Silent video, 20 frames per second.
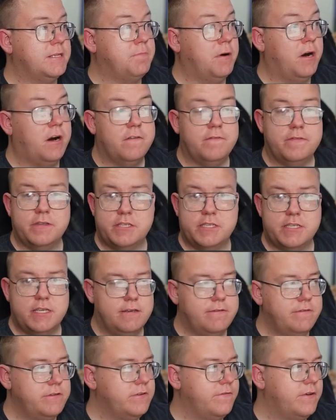of this
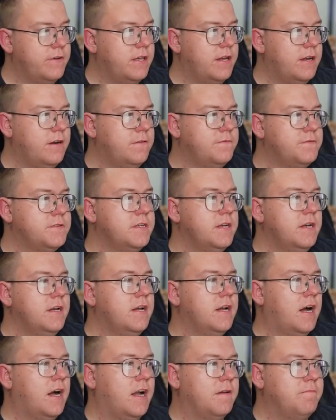series of other elves.
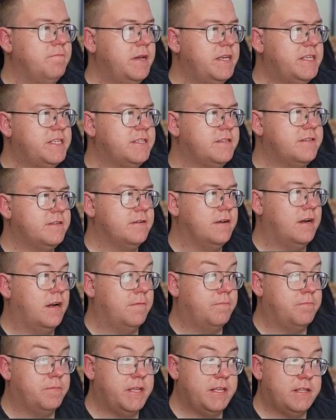I
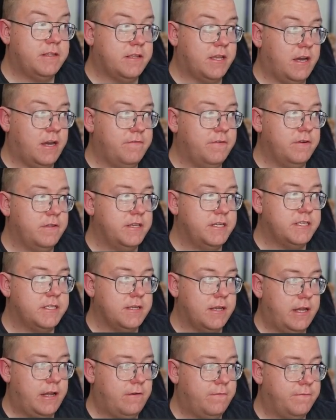did cover this
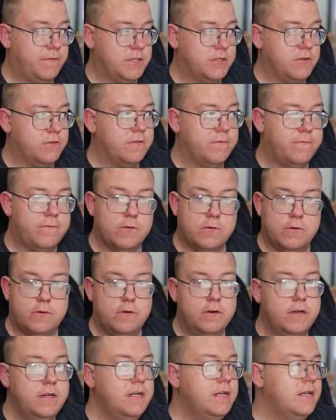elf that's on the floor
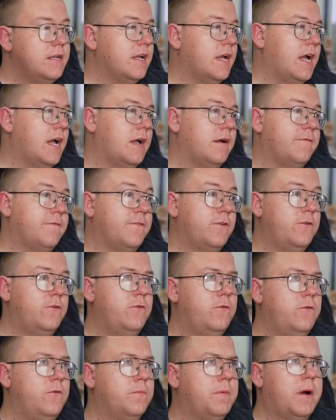
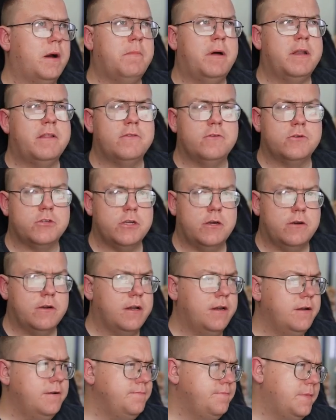about a month or so ago.
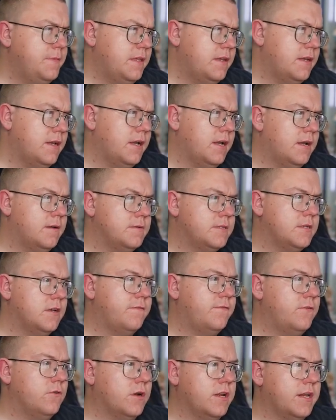So if you're
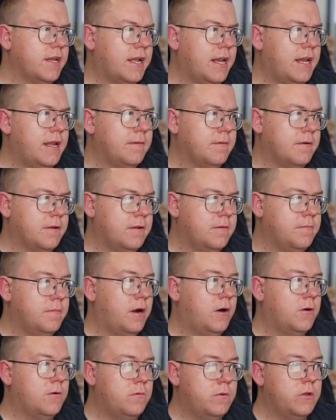going to collect them, I would
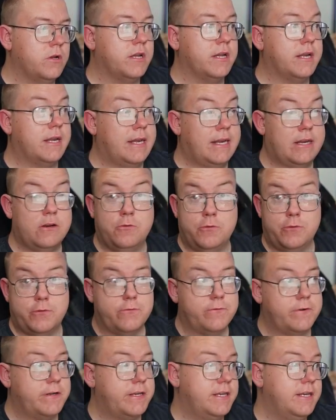look at getting all
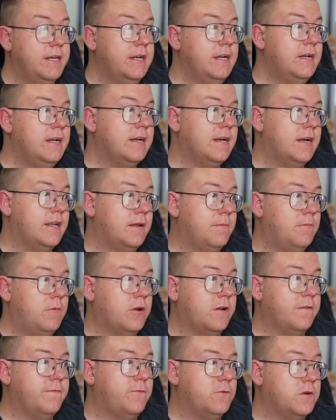three. And I'm looking
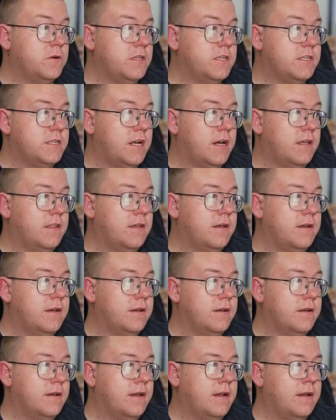forward to this other
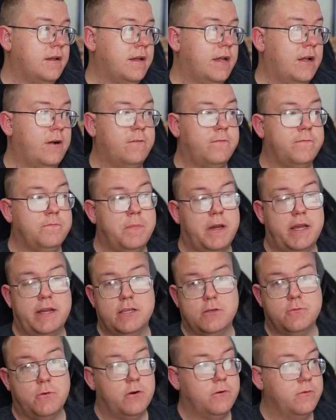elf Maid as
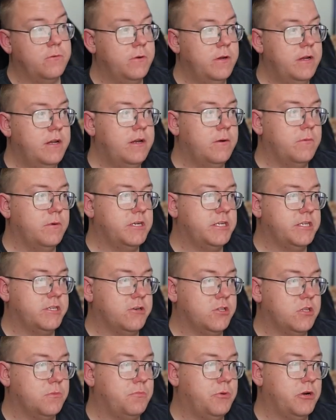well, where she's got the
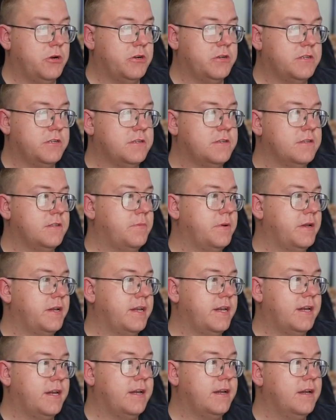books, the pink
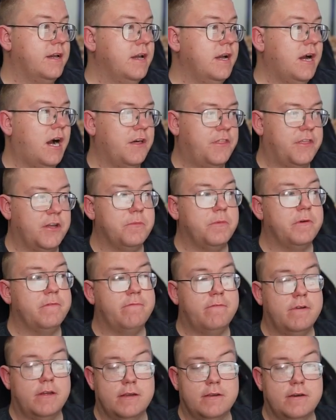hair. I think it'd be
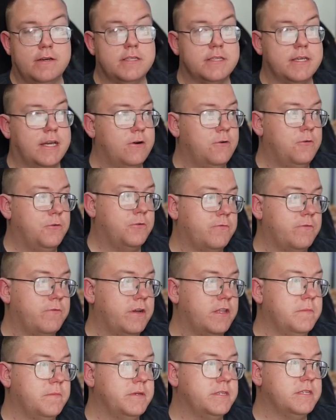really nice to get all three
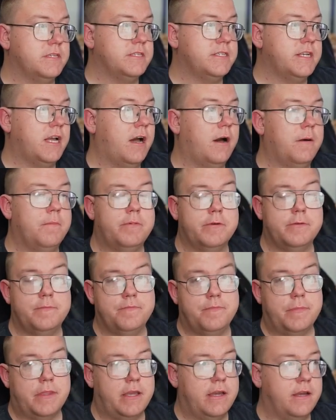as a setup
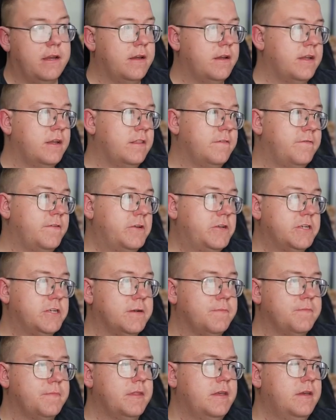in the future.
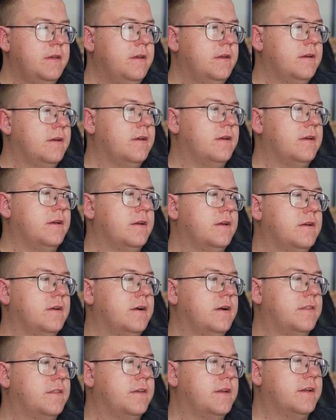I
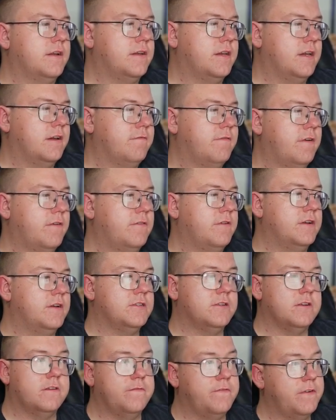think, yeah, very nice
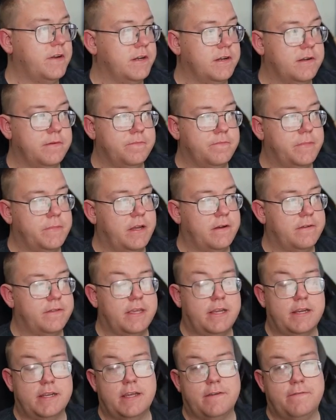looking figure. I think
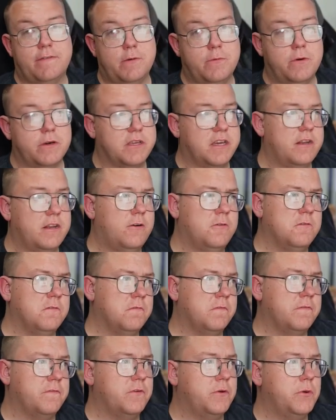definitely worth getting hold of
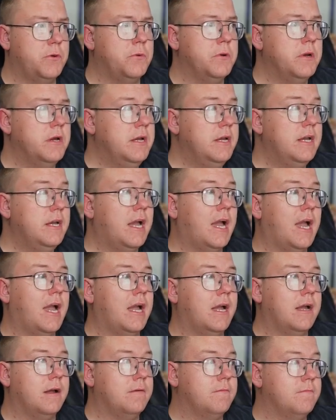if you
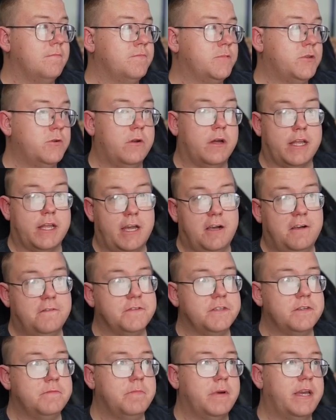do like elves
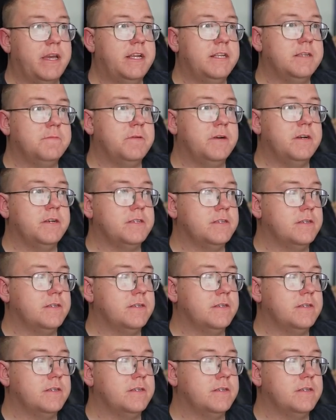and maids personally.